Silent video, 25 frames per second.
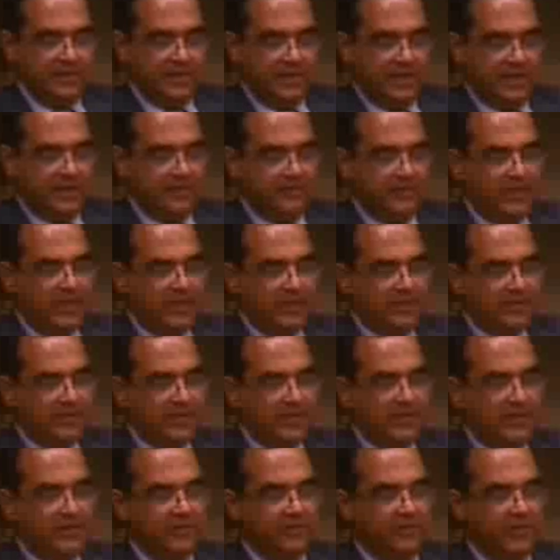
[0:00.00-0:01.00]
in
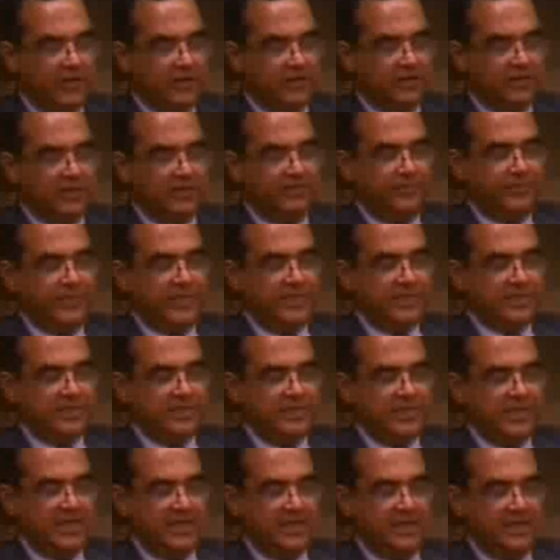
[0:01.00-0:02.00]
maintaining what the
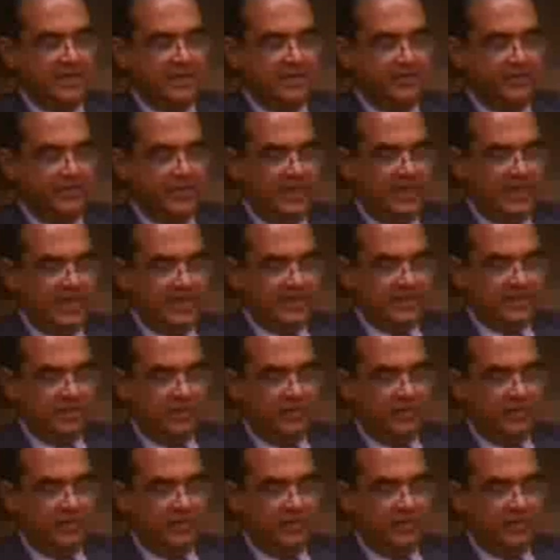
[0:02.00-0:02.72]
BCABS